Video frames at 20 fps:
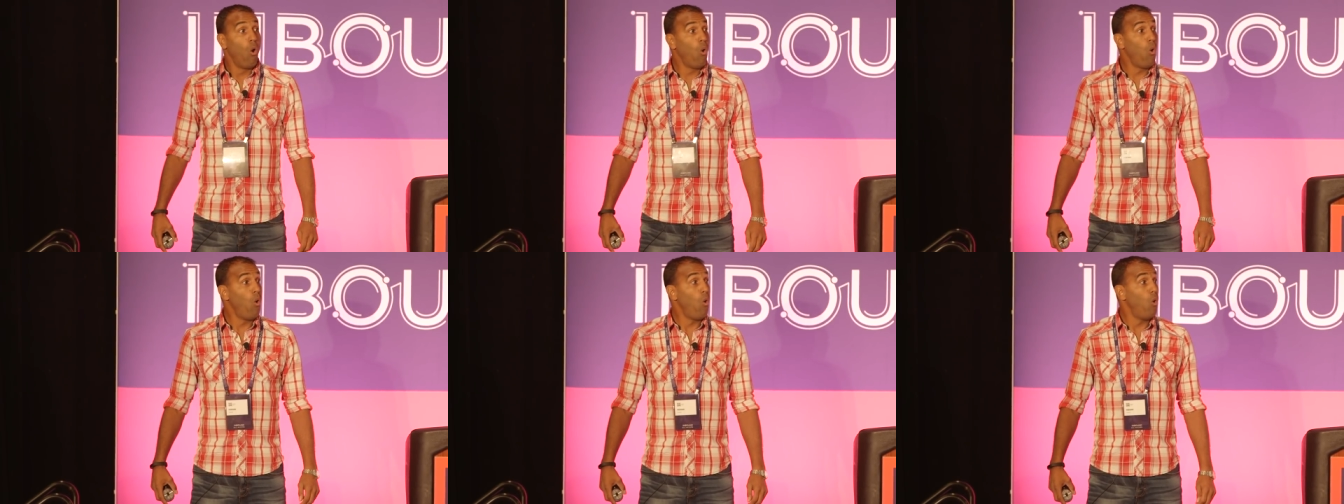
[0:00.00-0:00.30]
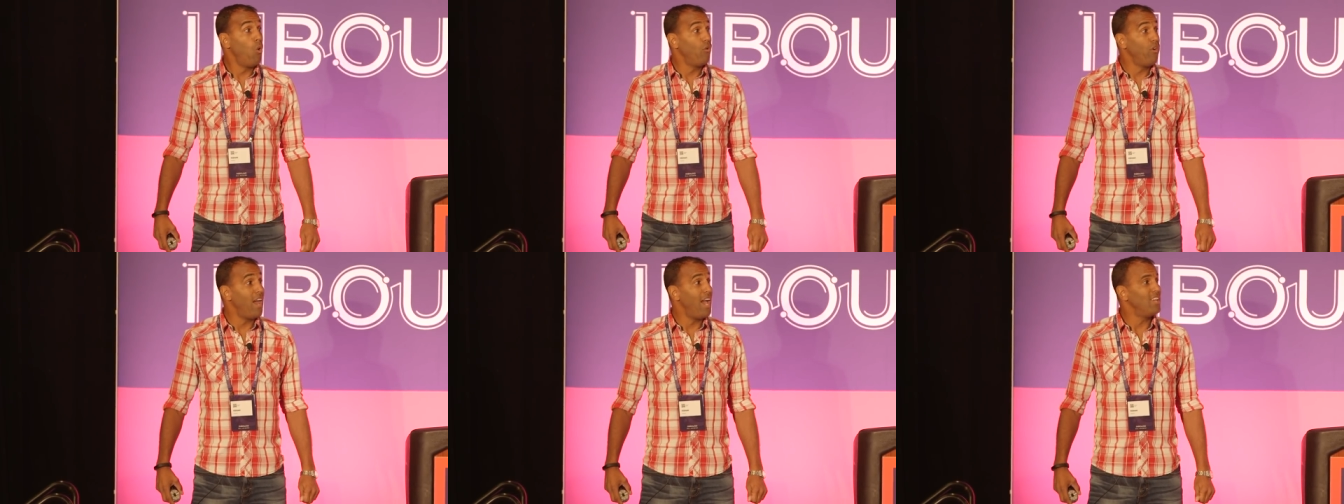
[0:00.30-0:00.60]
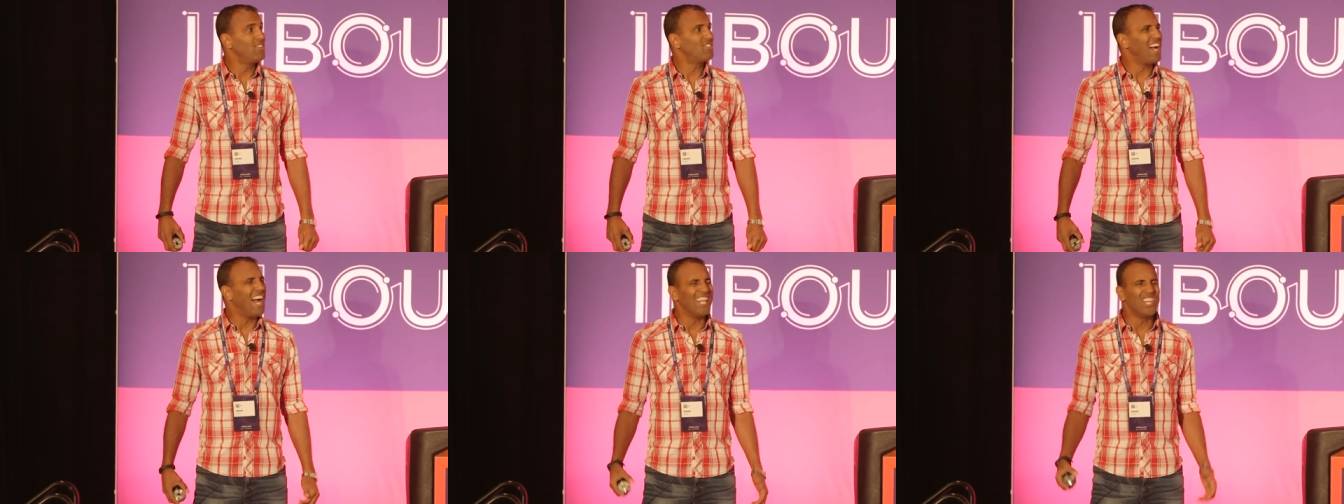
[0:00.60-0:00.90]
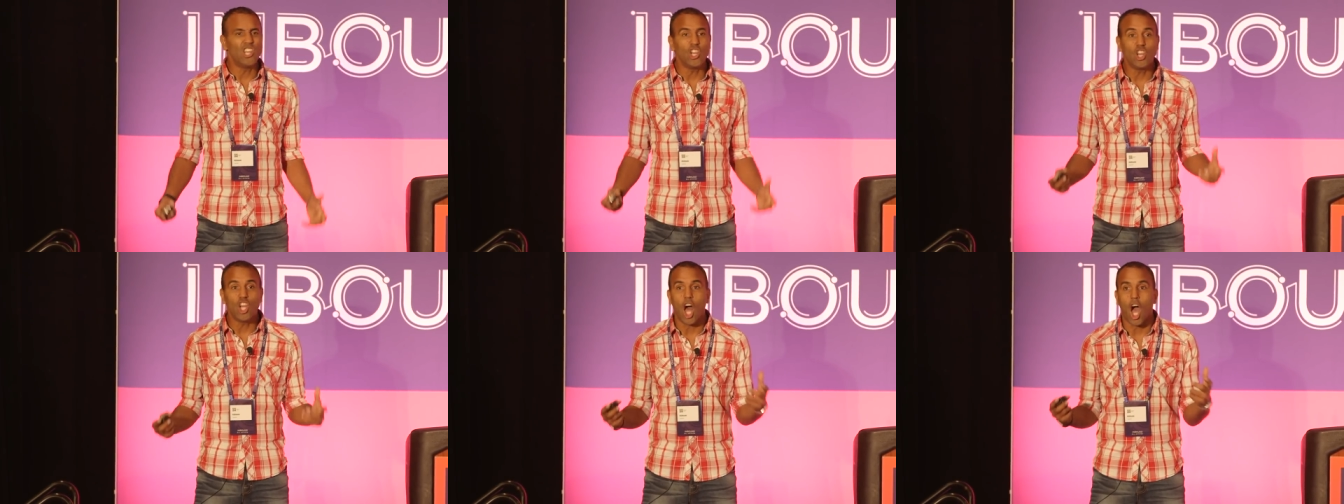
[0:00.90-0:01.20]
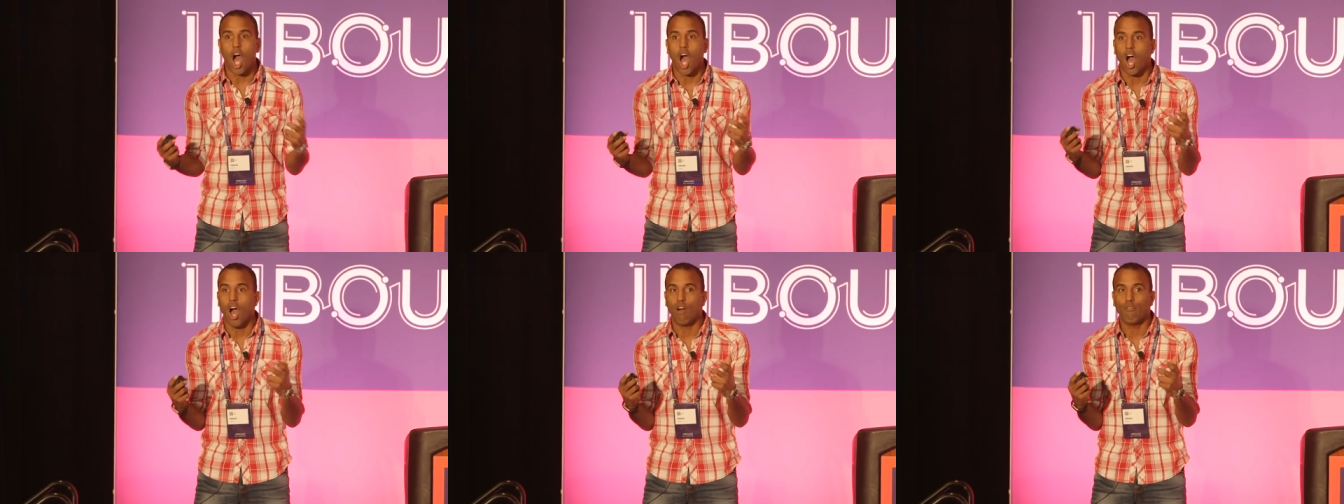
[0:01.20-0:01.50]
Oh, nice. I
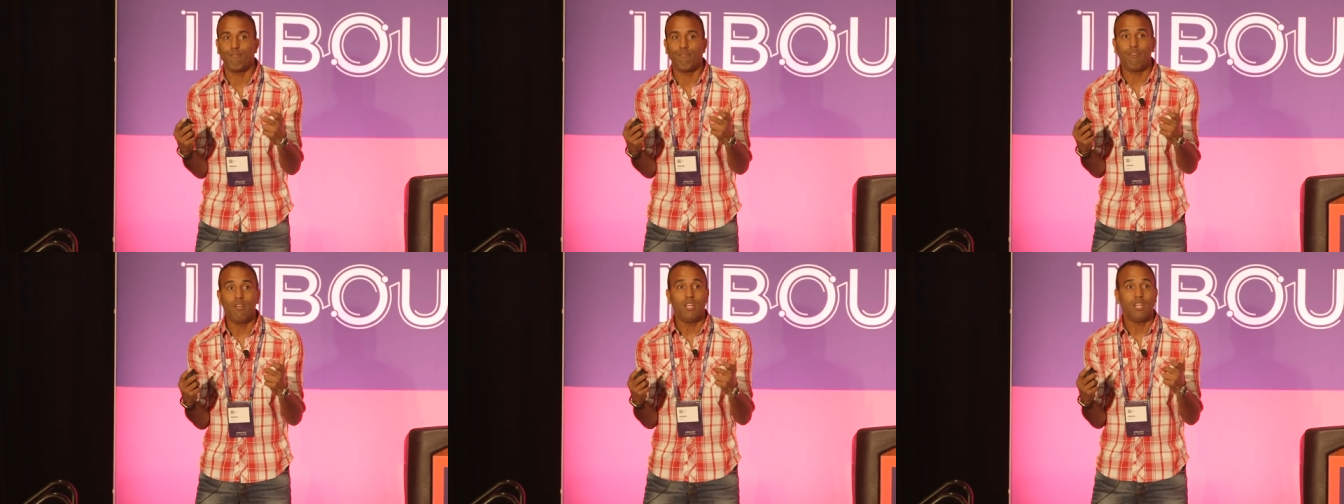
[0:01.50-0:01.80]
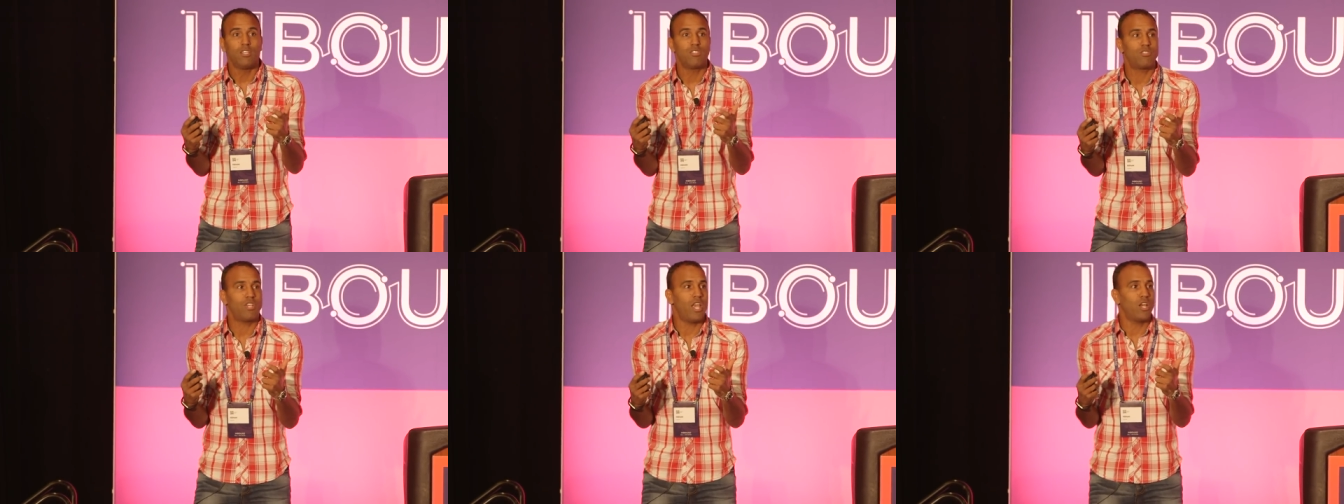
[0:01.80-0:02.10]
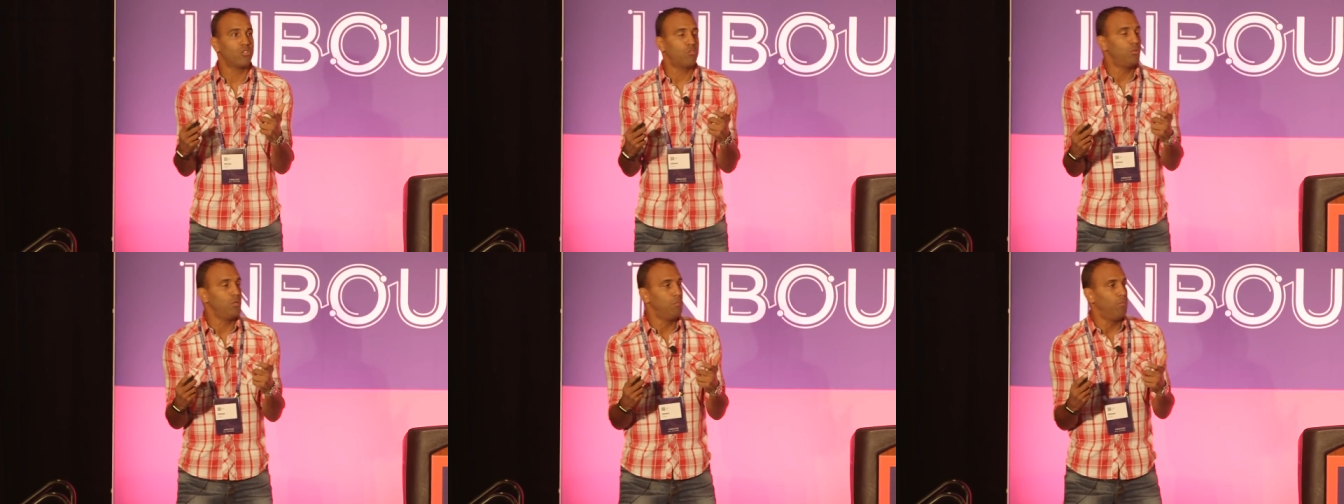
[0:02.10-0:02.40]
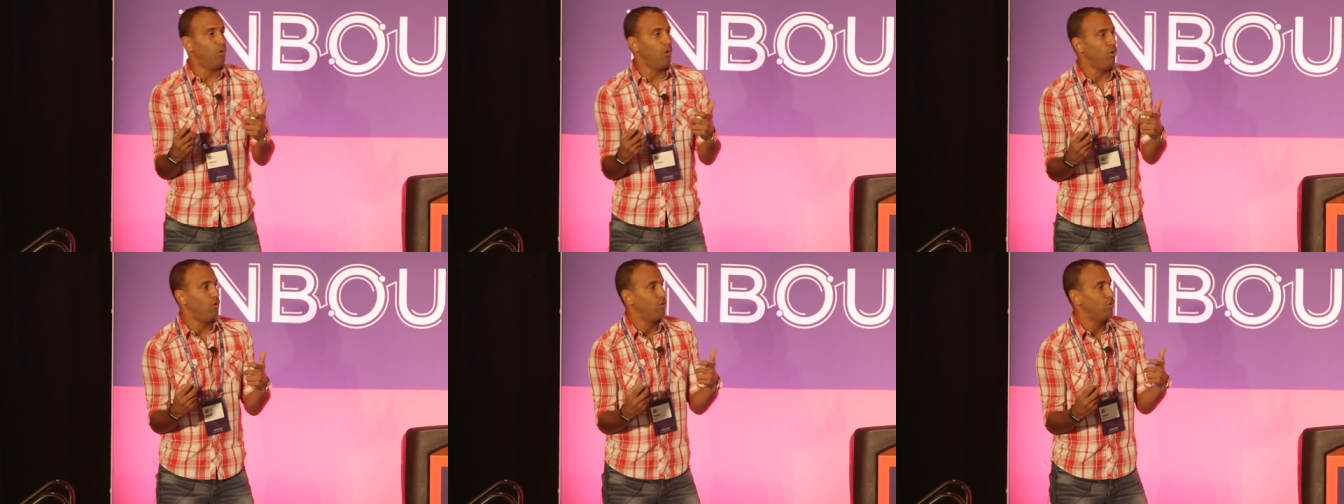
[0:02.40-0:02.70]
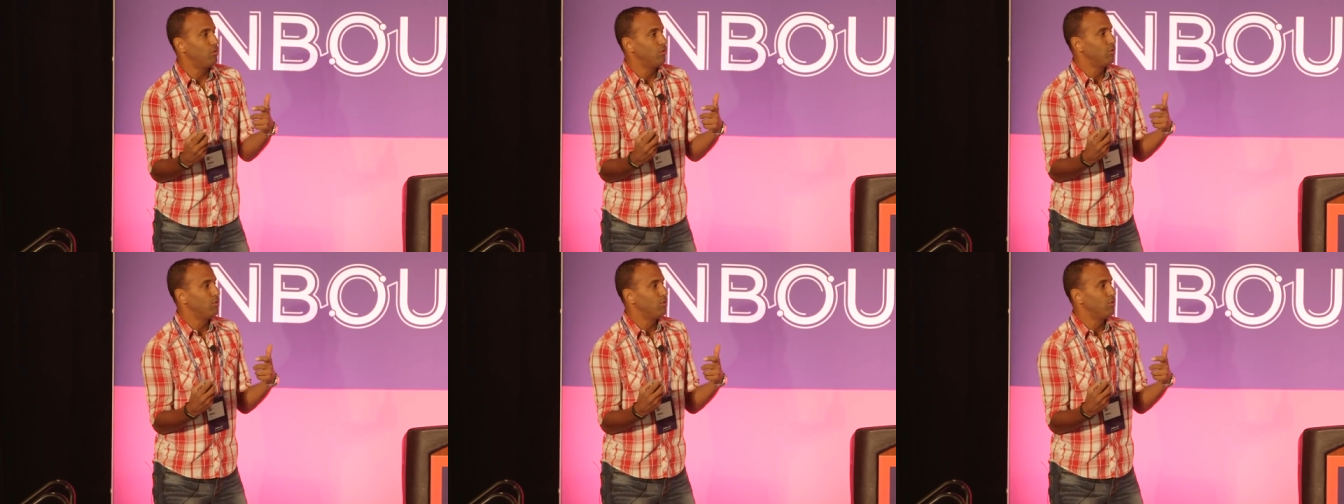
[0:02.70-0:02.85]
love salespeople.